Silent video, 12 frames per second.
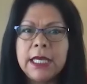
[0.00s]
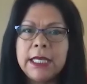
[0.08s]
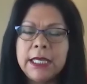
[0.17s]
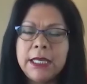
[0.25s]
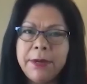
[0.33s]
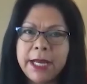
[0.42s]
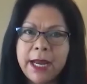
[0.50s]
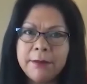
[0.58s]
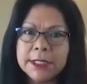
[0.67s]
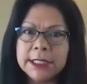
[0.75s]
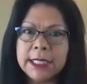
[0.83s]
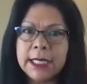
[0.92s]
He
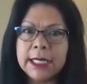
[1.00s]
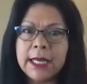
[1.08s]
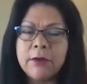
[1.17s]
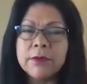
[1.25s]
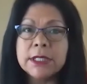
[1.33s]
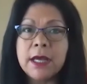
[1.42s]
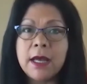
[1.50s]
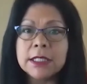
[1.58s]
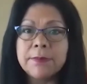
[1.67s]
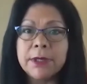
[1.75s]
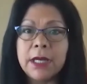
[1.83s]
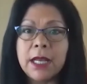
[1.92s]
became sick and was
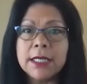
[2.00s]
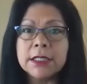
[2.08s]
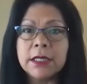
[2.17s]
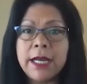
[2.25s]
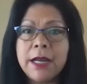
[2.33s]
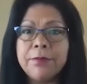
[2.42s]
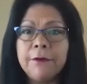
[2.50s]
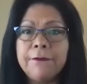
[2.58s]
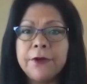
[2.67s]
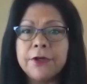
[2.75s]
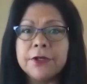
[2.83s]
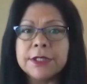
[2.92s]
hospitalized on April
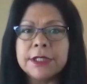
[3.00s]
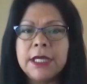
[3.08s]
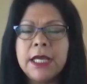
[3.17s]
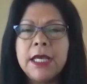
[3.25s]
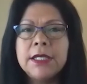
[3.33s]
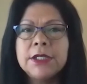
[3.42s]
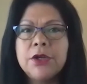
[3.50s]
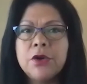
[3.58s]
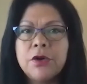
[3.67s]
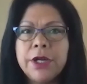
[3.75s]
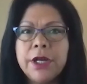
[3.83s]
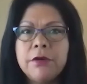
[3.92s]
1st.
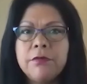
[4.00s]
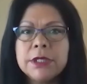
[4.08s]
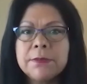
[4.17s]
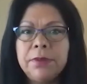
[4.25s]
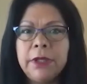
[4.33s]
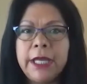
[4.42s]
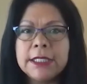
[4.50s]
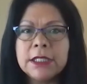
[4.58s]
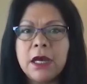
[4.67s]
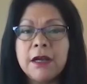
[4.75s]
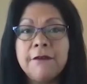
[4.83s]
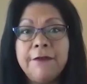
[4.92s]
Tenorio was
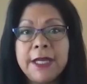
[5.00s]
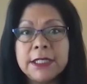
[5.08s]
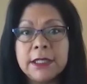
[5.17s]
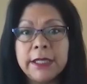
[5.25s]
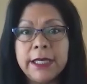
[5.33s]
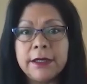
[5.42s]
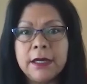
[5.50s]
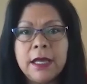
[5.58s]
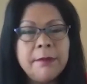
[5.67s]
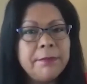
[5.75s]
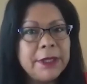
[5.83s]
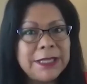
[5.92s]
placed on a ventilator,
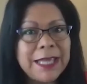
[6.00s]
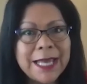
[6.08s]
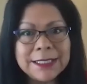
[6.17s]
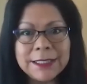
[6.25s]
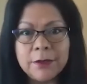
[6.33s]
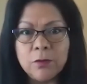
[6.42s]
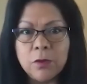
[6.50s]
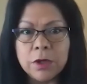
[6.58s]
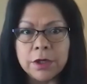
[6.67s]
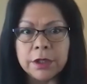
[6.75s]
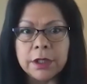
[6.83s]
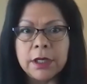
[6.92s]
but that didn't
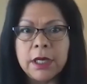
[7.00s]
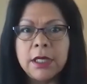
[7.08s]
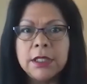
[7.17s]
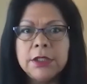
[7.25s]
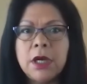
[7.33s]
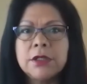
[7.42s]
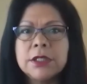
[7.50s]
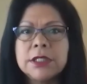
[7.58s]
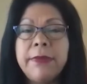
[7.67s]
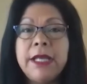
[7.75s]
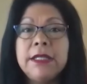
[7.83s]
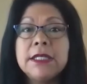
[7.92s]
work.
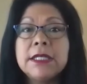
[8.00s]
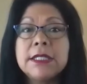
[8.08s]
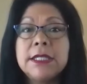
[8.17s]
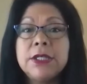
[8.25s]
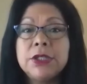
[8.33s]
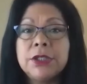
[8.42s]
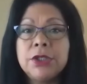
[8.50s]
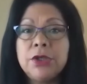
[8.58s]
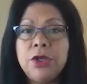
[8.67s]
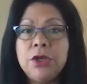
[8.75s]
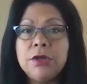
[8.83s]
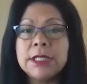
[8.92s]
Doctors made the decision
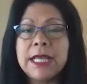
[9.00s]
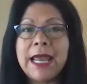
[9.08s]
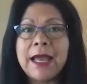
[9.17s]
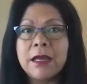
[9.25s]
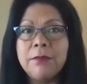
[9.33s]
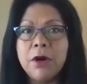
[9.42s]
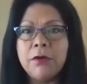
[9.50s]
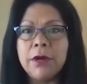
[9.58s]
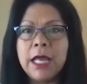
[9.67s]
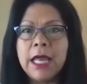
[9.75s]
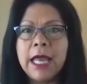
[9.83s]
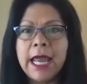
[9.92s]
to use
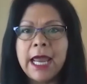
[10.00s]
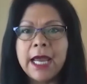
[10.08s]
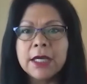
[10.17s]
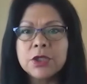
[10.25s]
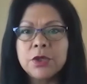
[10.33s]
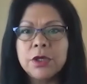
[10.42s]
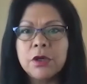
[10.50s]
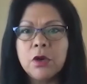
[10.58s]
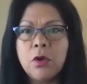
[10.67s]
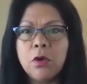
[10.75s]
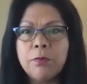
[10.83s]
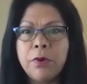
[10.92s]
ECMO,
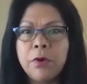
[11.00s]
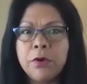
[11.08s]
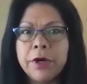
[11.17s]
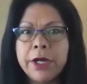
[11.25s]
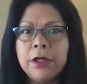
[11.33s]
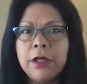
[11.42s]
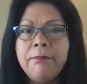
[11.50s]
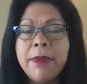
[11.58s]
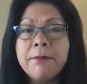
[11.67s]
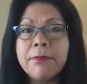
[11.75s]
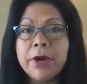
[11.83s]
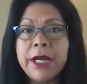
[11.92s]
extracorporeal
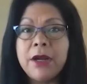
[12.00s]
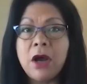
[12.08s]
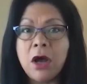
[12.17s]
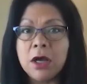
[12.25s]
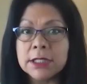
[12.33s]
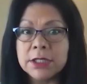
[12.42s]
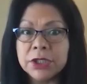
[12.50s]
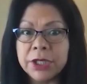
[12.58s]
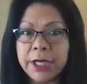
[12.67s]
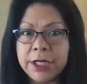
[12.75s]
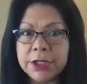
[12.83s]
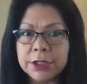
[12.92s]
membrane
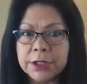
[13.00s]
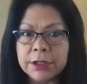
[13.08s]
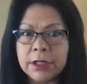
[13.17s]
oxygenation.